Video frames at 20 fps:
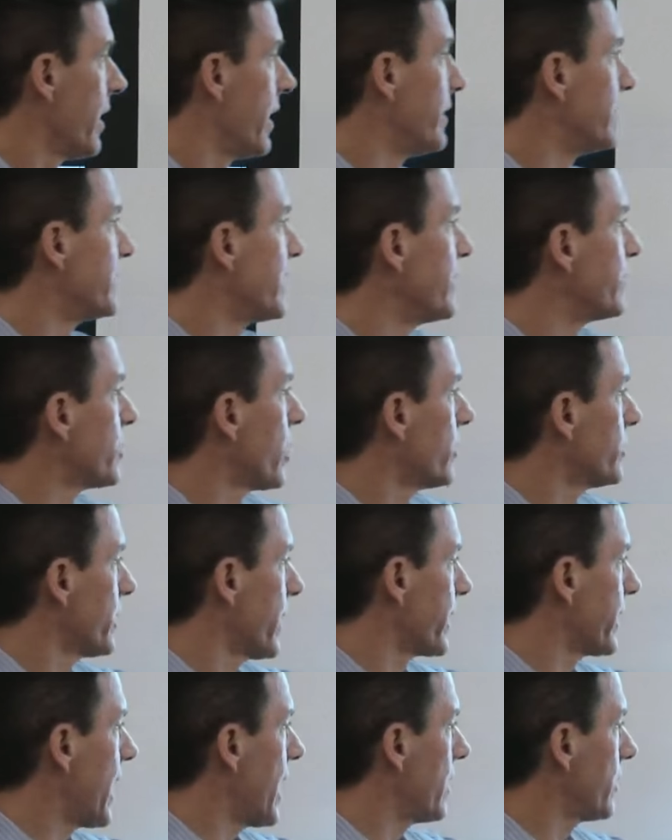it seems our
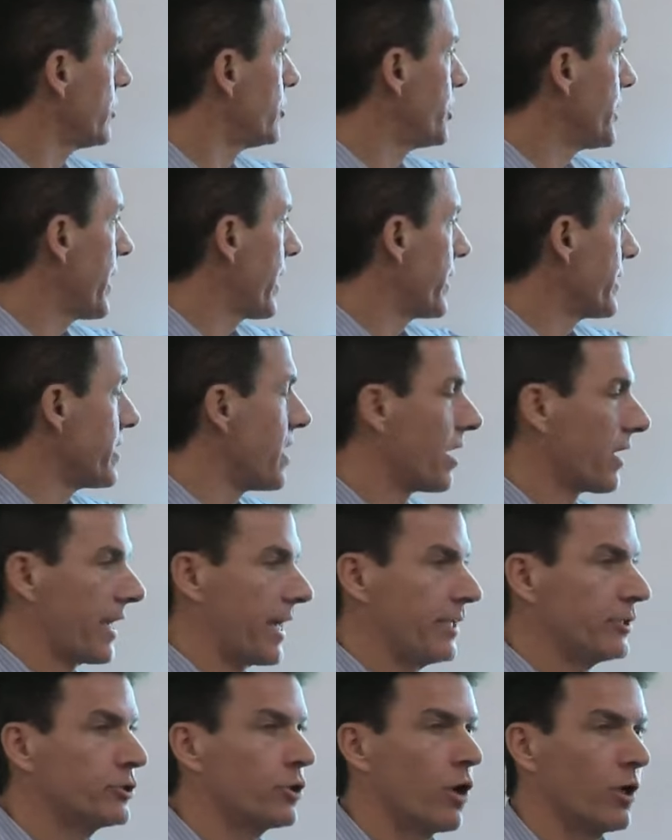psychology at a young
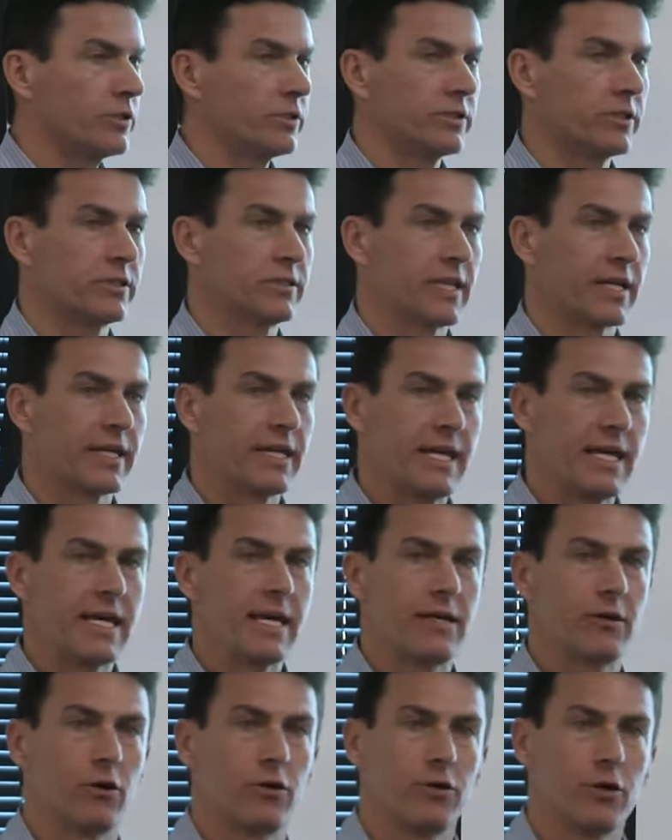age causes us to
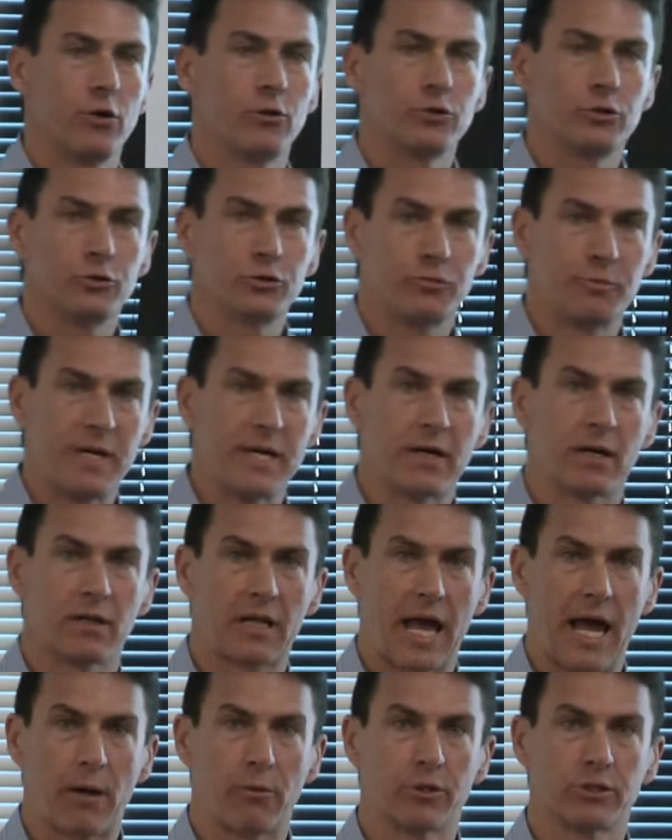key in on those who speak a
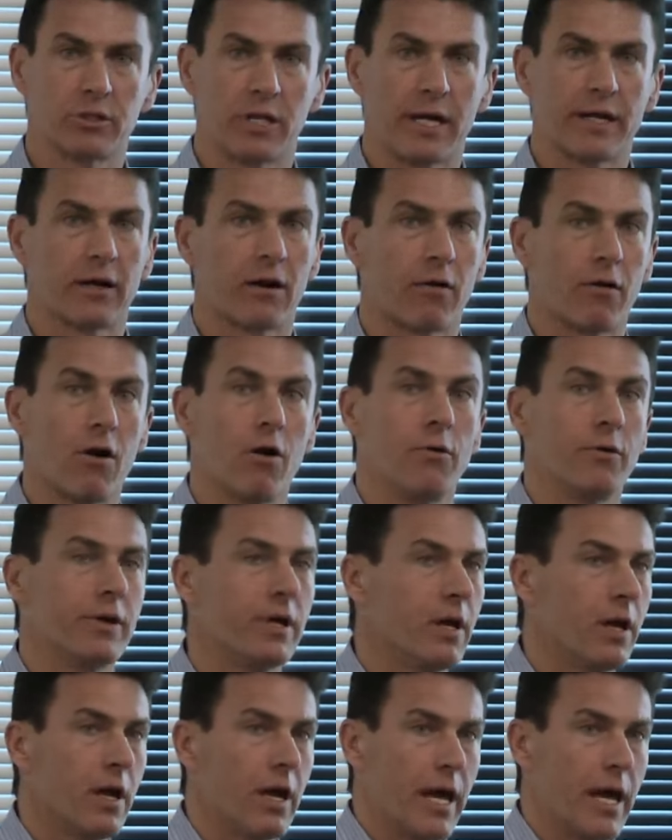language like our own,